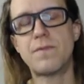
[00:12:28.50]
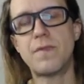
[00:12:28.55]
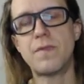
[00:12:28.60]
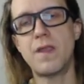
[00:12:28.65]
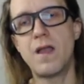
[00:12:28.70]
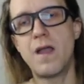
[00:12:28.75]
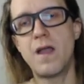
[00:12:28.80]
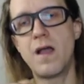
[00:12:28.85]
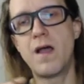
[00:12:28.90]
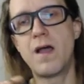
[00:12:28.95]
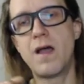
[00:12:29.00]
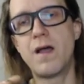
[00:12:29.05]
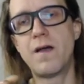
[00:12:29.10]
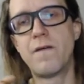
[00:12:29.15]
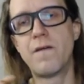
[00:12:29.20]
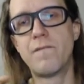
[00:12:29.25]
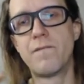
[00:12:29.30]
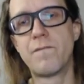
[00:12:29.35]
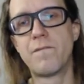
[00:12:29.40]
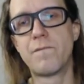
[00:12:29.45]

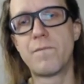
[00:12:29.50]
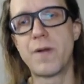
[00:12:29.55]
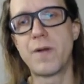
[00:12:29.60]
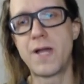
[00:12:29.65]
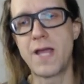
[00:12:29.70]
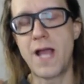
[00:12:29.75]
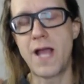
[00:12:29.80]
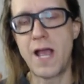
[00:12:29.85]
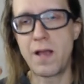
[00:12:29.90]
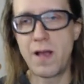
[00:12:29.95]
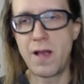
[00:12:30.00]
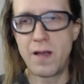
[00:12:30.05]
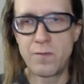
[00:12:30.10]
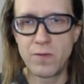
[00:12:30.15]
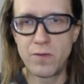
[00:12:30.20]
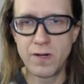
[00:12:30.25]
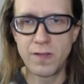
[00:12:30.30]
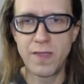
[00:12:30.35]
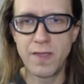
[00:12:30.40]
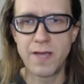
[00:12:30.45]
But I
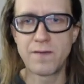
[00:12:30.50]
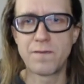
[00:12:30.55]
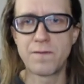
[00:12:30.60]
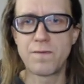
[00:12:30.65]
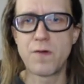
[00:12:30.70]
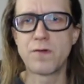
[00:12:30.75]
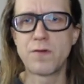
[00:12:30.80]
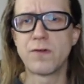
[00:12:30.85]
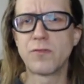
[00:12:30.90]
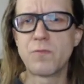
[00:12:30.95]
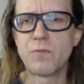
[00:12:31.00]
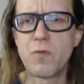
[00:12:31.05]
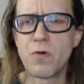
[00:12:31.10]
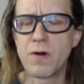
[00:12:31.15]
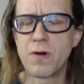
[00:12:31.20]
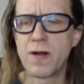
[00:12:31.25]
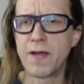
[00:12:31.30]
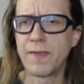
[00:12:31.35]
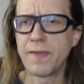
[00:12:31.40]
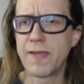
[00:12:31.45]
want to like focus
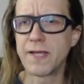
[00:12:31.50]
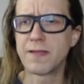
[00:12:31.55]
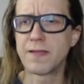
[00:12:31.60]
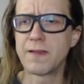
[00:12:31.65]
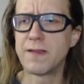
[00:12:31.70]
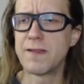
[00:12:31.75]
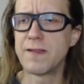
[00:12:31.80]
more on like